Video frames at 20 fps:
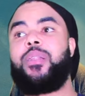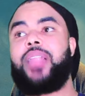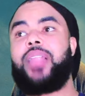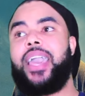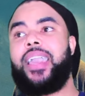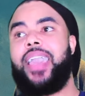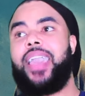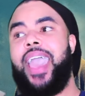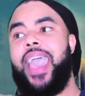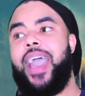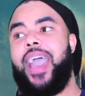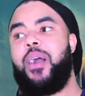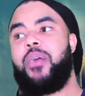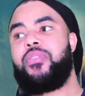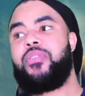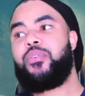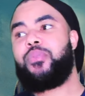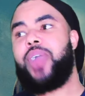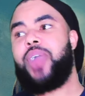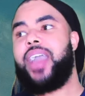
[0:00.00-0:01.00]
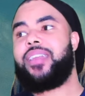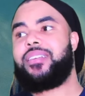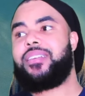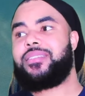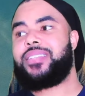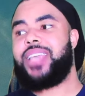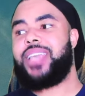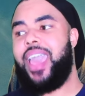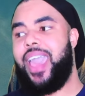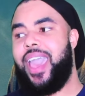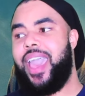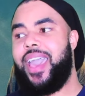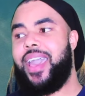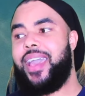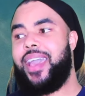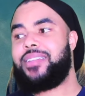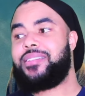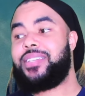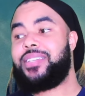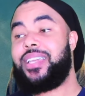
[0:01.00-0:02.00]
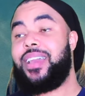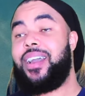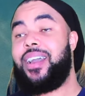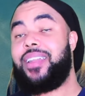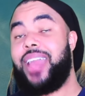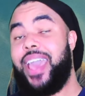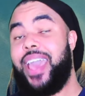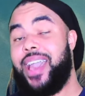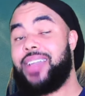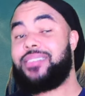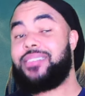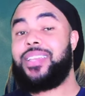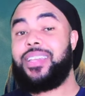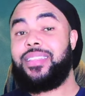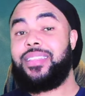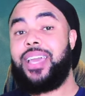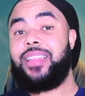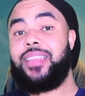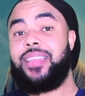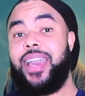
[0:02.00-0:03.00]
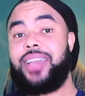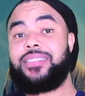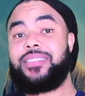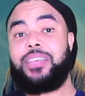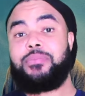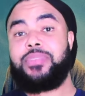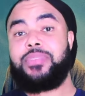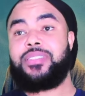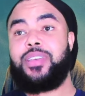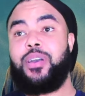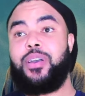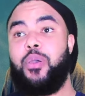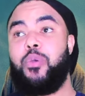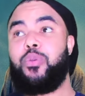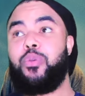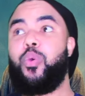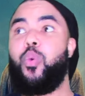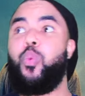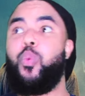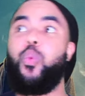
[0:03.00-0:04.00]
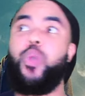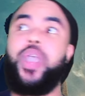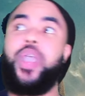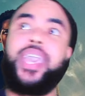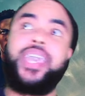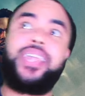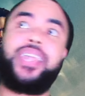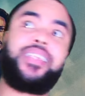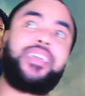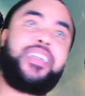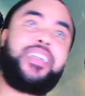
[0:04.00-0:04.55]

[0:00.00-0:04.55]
like how the writers had Dionne acting in that last episode went